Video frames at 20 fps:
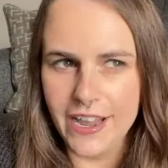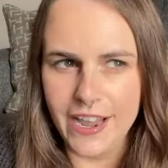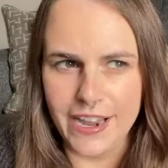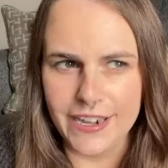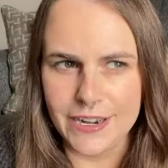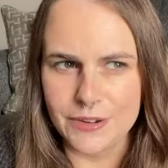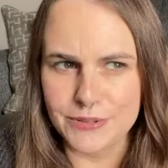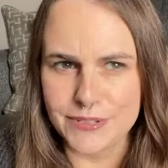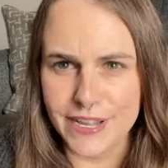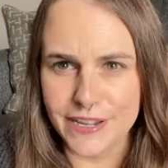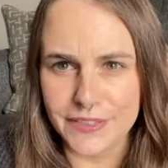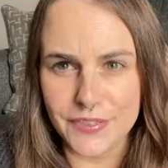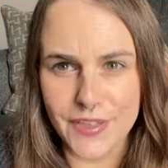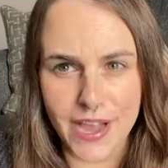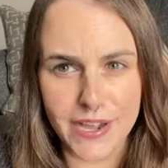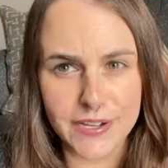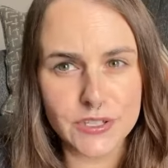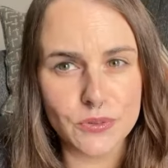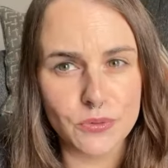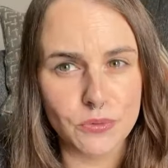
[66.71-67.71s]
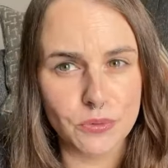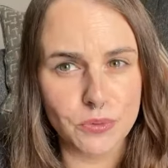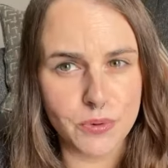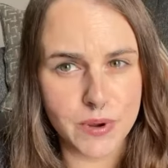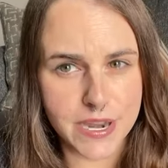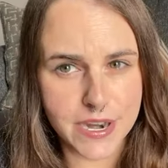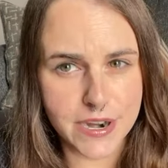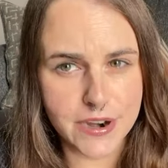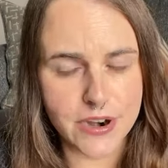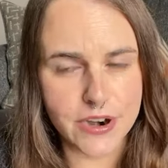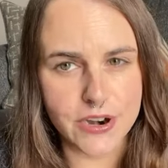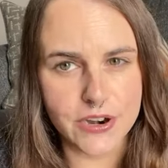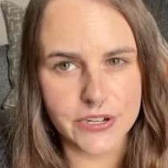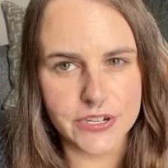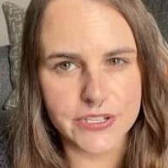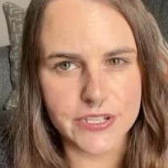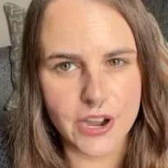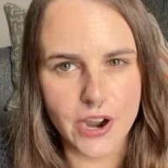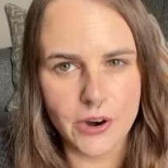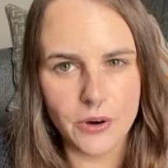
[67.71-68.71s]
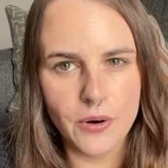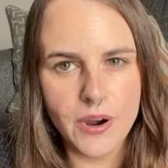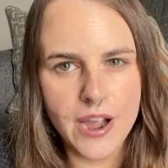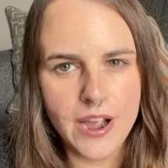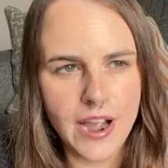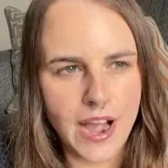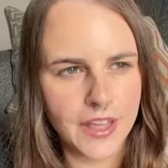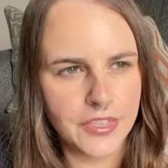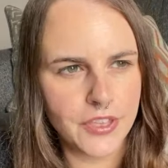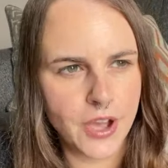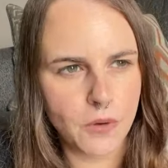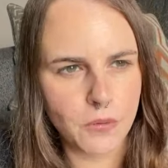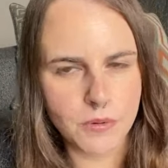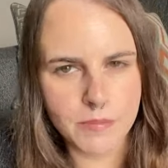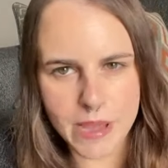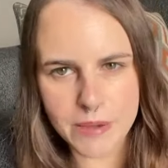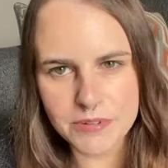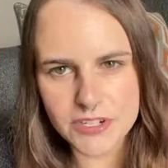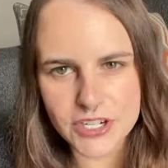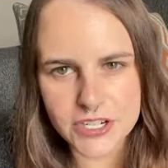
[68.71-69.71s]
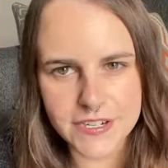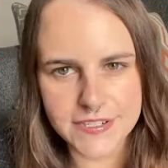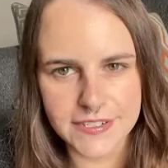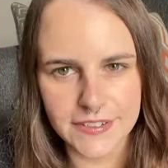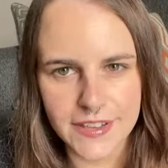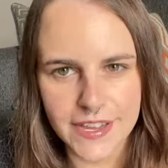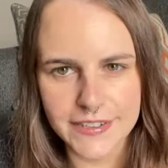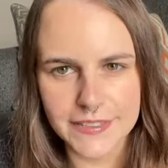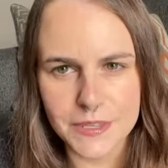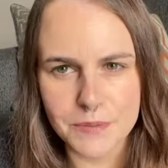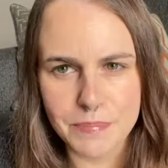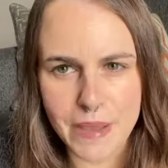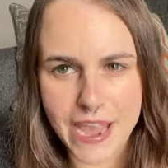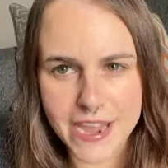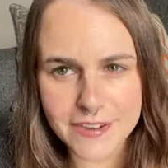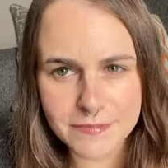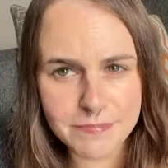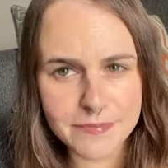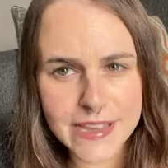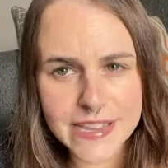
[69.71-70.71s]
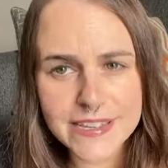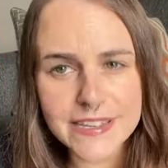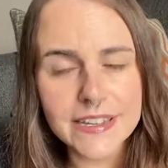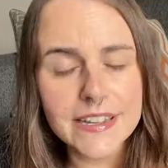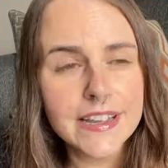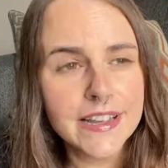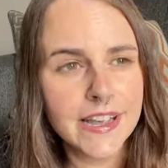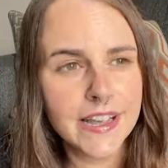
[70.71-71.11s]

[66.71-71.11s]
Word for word: And I was like, that's weird. So I thought, well, maybe she doesn't like the pavement.